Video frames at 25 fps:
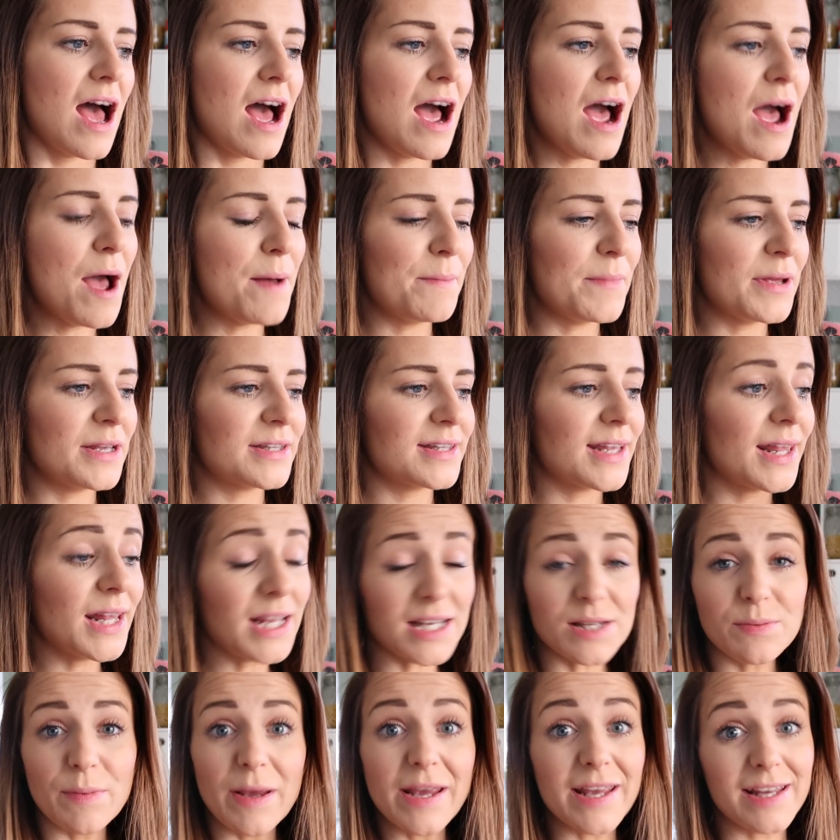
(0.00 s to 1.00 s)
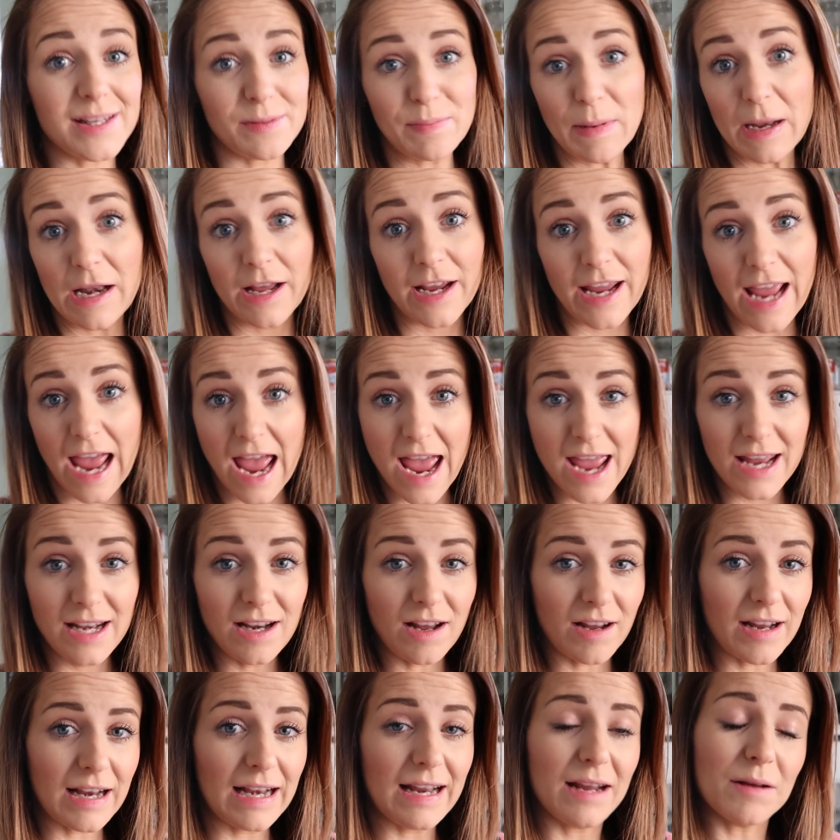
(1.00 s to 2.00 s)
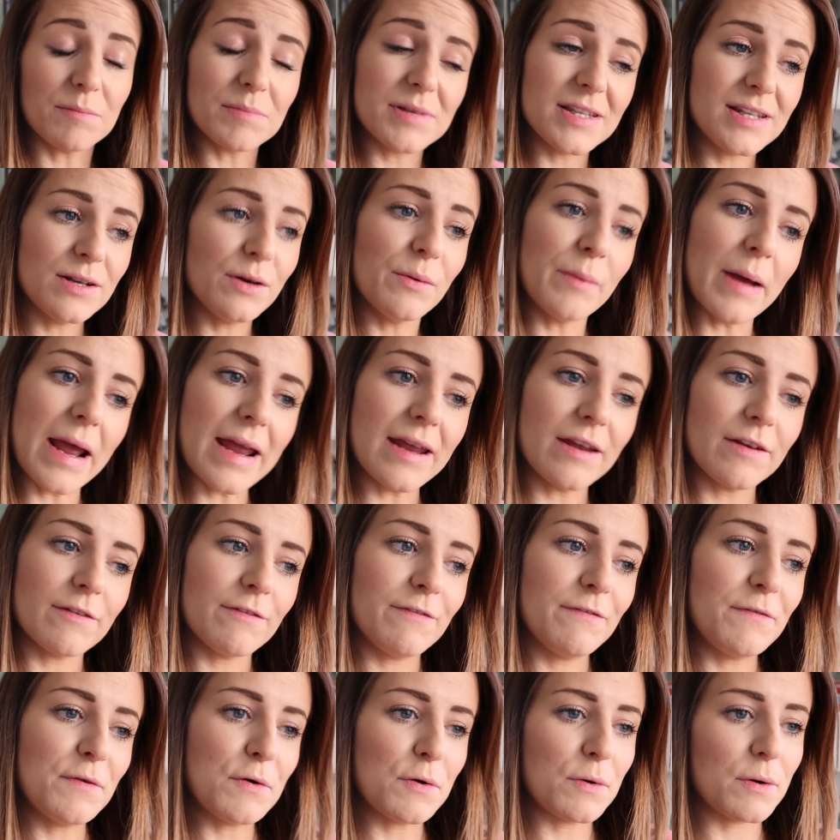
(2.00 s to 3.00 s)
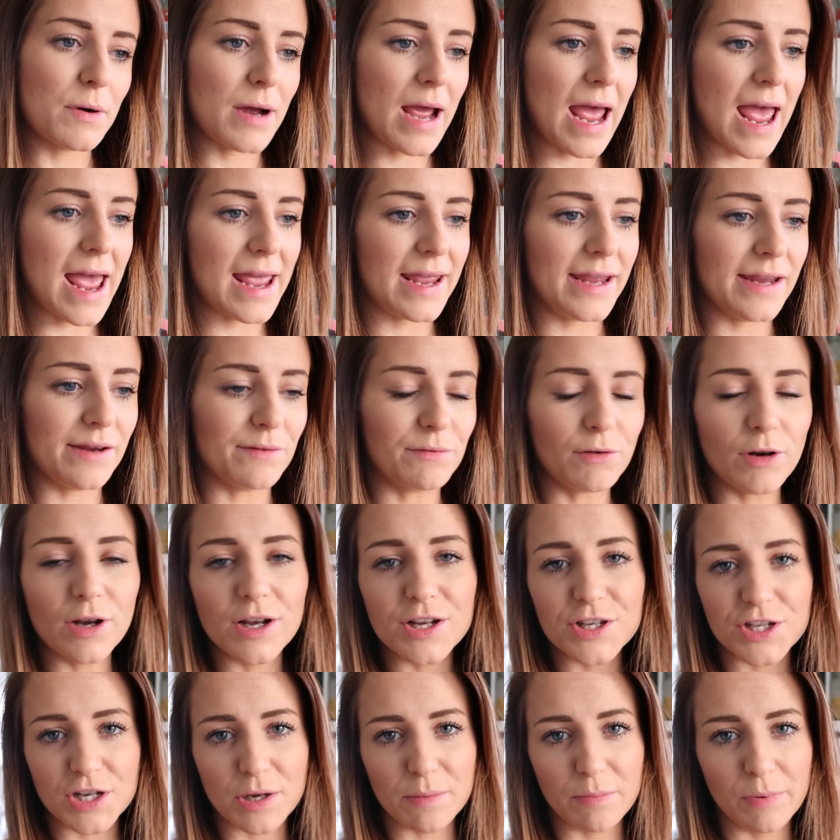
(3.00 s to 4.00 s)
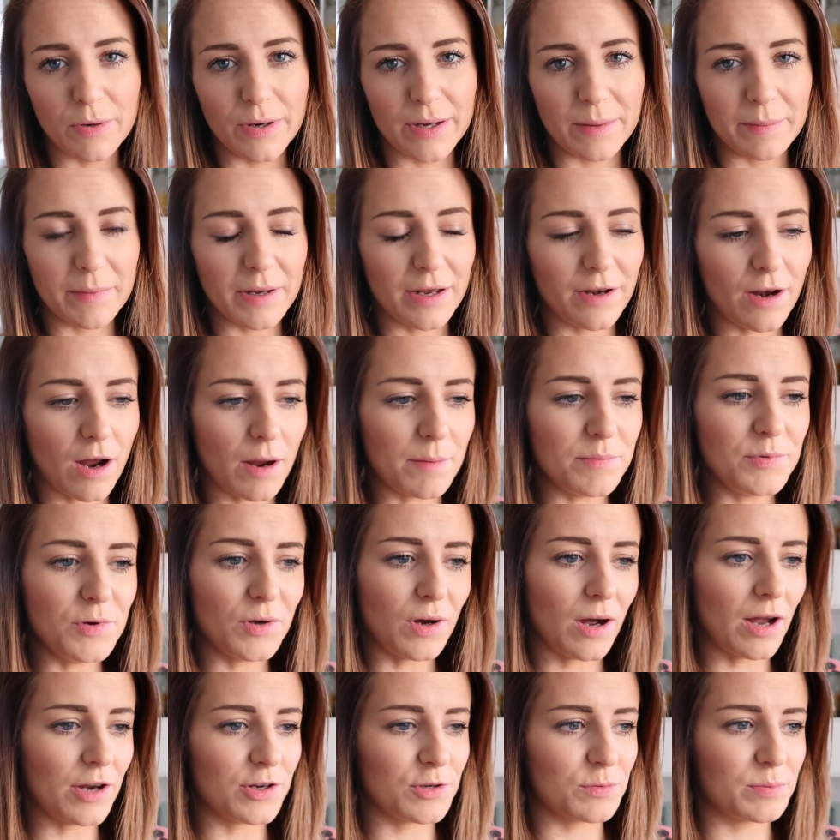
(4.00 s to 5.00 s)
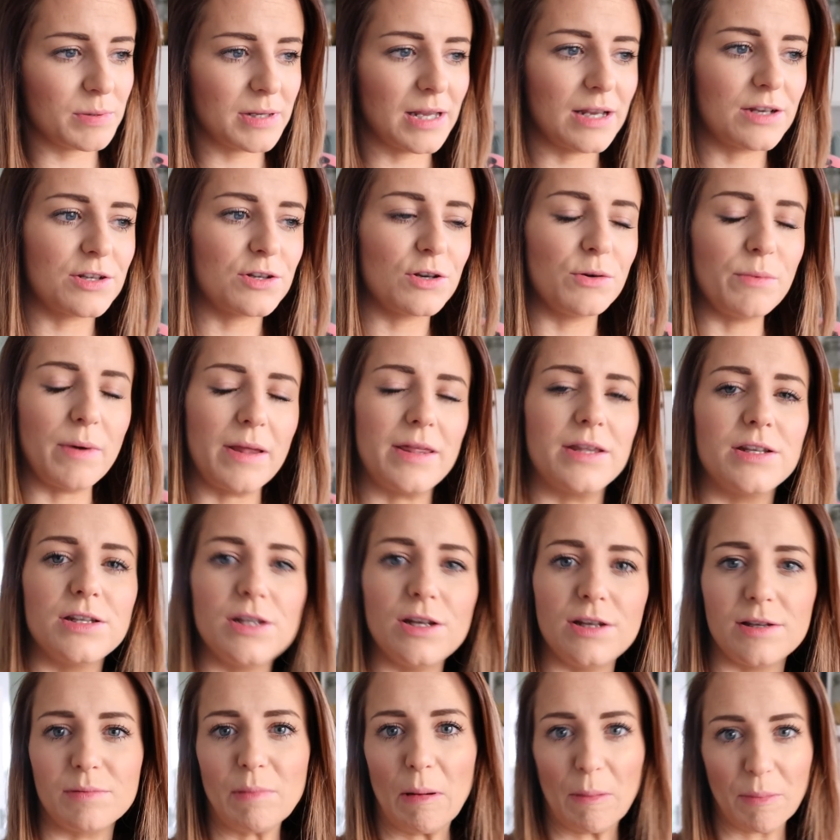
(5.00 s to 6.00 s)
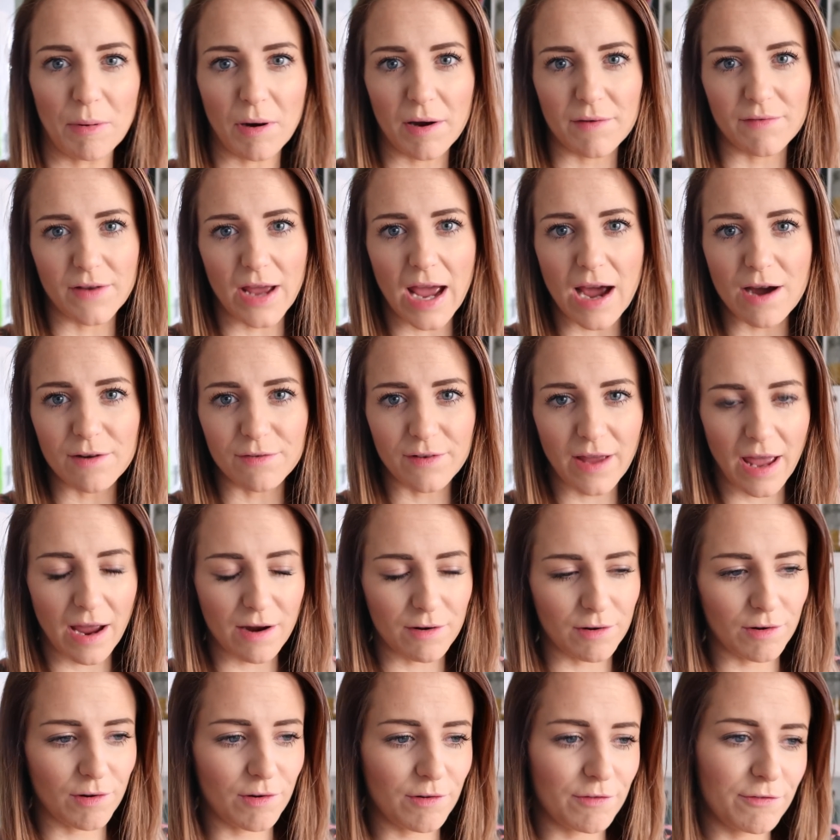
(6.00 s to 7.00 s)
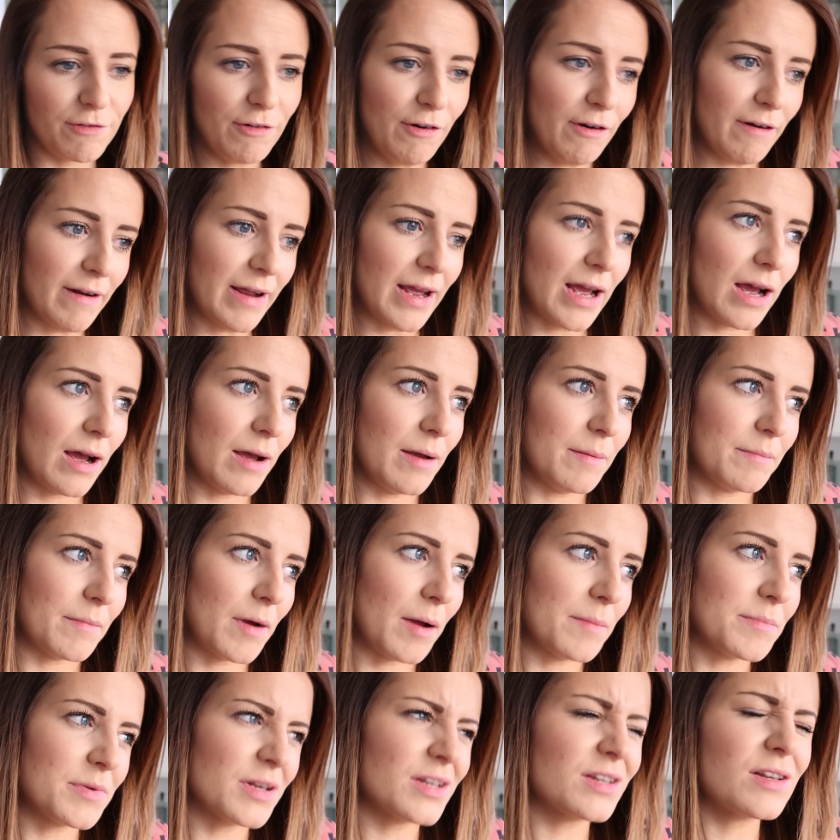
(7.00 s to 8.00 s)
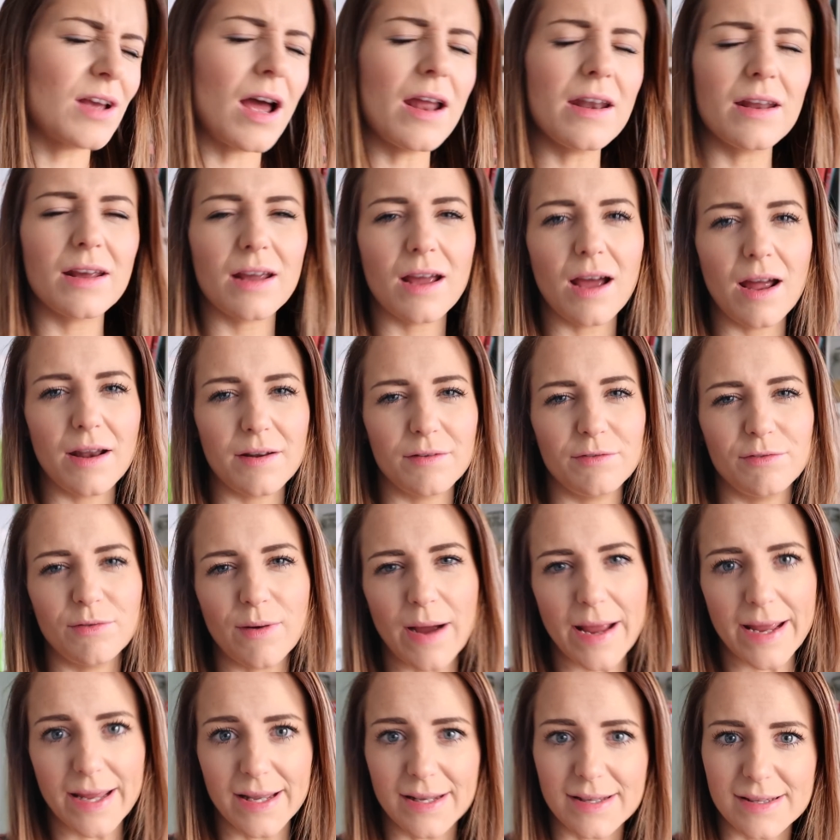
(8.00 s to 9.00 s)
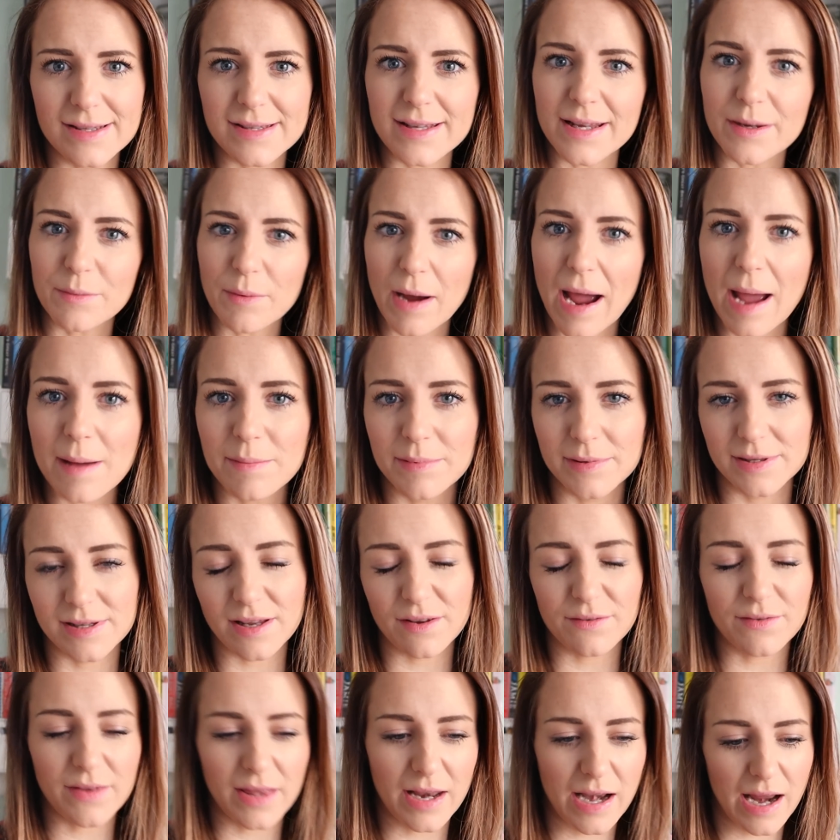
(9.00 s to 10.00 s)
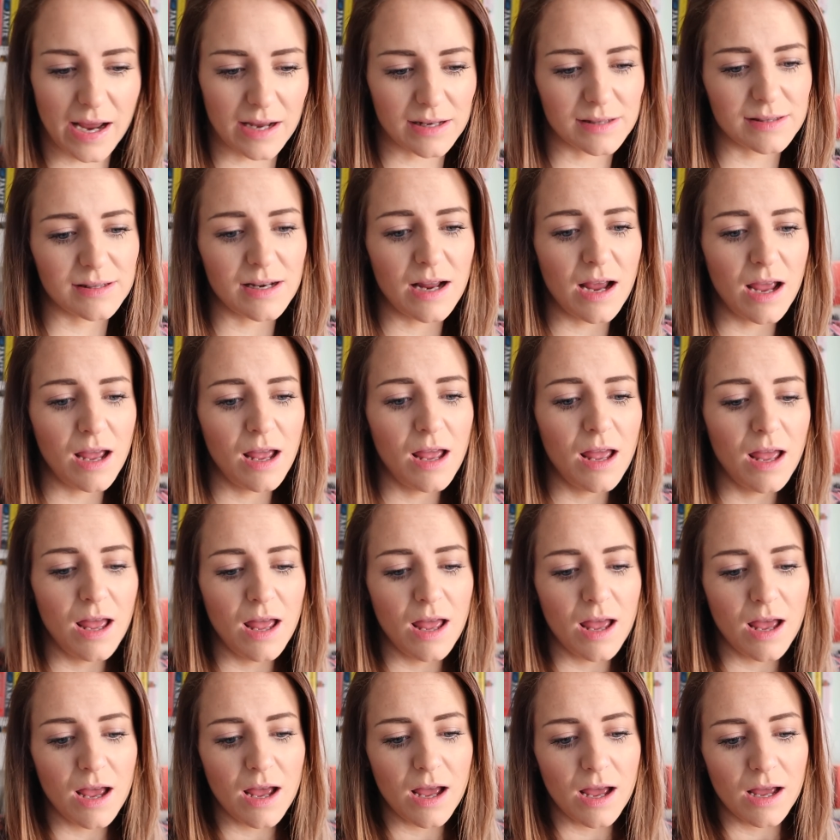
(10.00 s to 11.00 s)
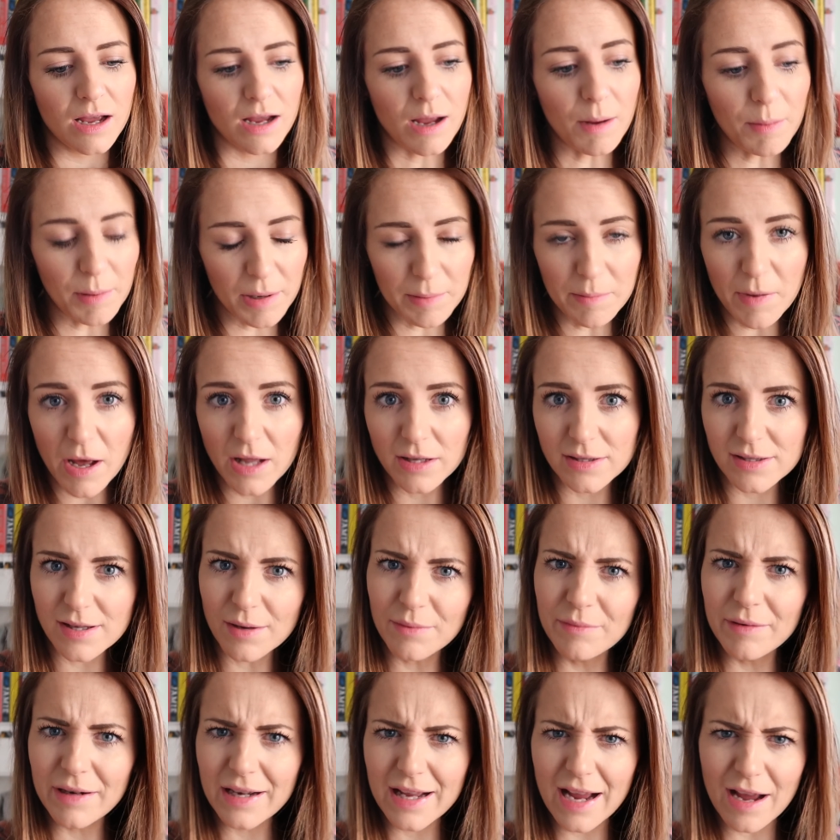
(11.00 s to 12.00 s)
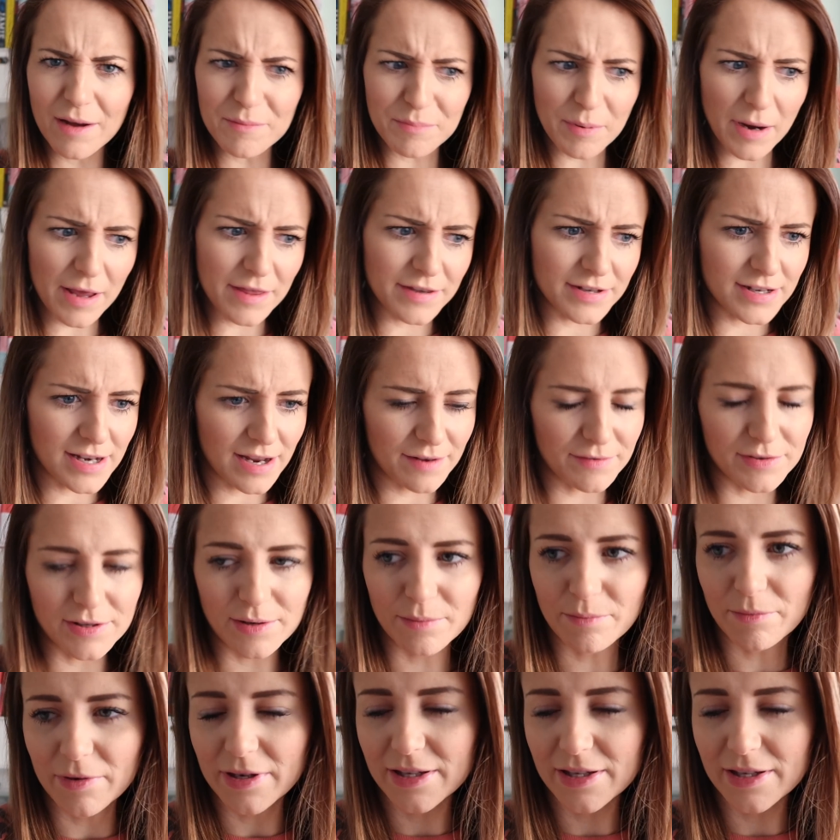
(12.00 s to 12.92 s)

Um, so this week it's been okay. Luckily, I'm still waiting for a urology appointment. I'm not 100% sure whether to use my private healthcare or not for it. Um, I'm just kind of kind of wait and see what happens over the next couple of months. I'm really out of breath today for some